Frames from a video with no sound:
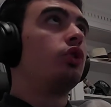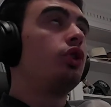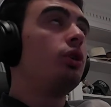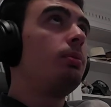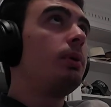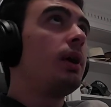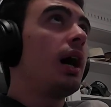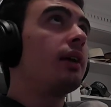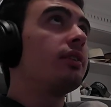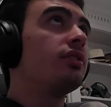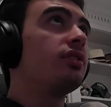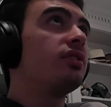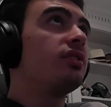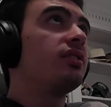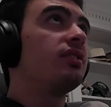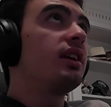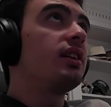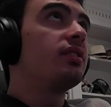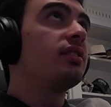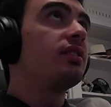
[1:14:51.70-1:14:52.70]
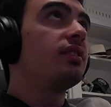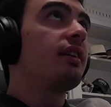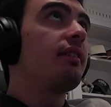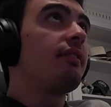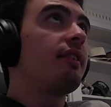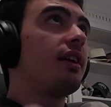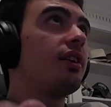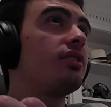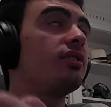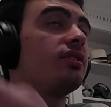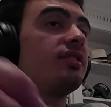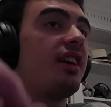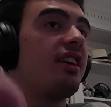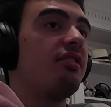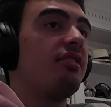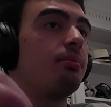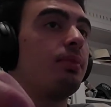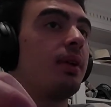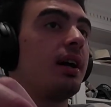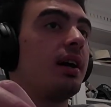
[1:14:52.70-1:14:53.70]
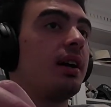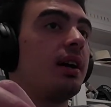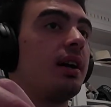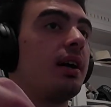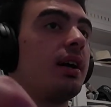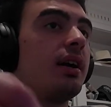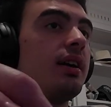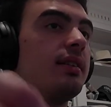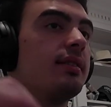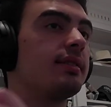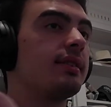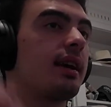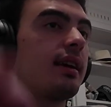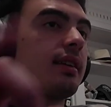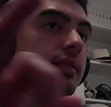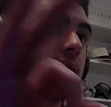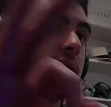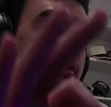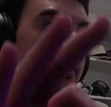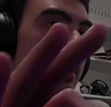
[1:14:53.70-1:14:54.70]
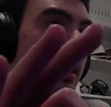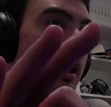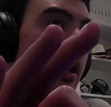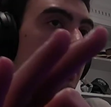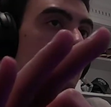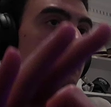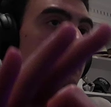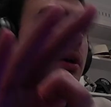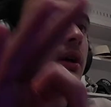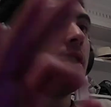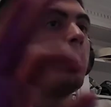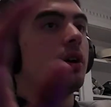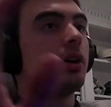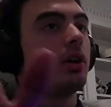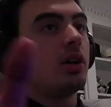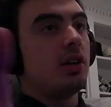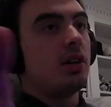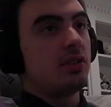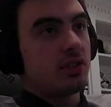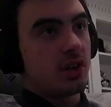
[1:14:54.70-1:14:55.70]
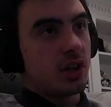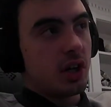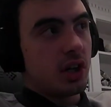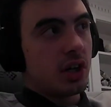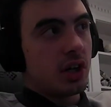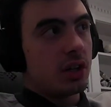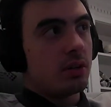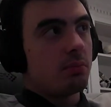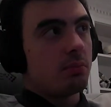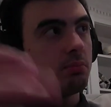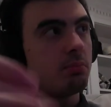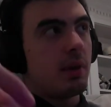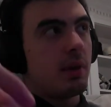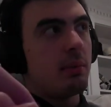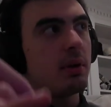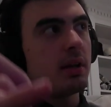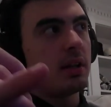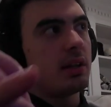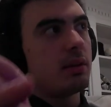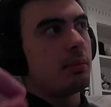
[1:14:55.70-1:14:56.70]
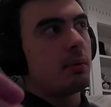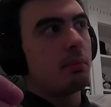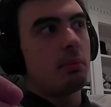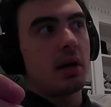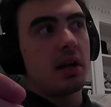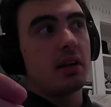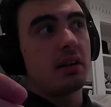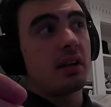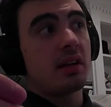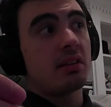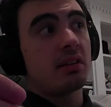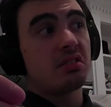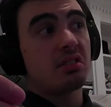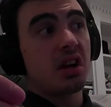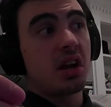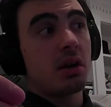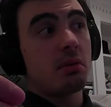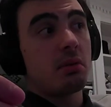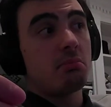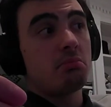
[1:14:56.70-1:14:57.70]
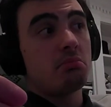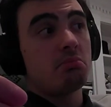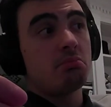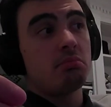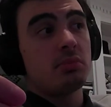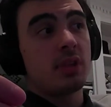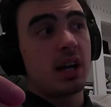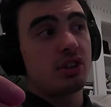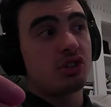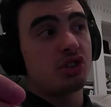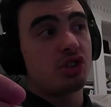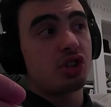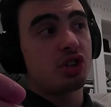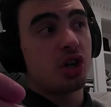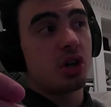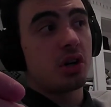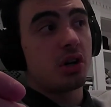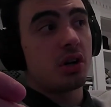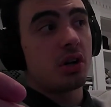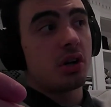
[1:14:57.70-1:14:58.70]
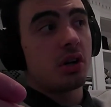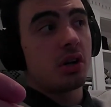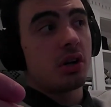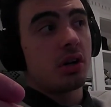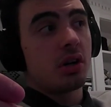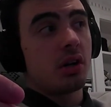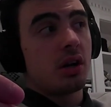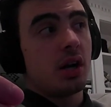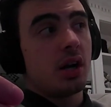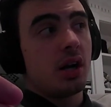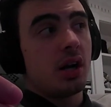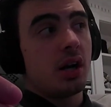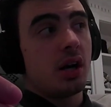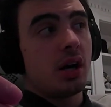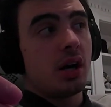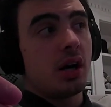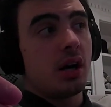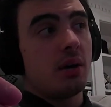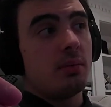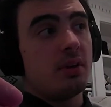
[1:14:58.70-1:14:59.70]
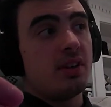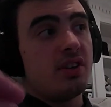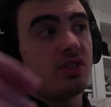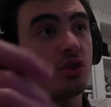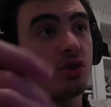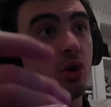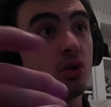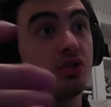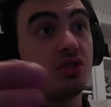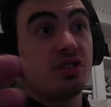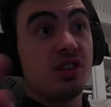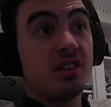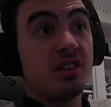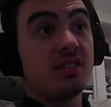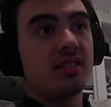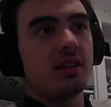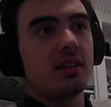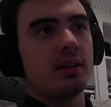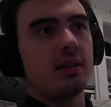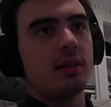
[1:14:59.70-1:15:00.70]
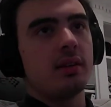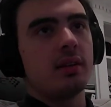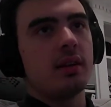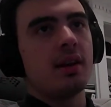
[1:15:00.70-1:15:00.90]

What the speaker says: to be honest, Snakes is a very safe player. He's like Scrime. He's good. Maybe a little bit better than Scrime. Not sure. He's consistent.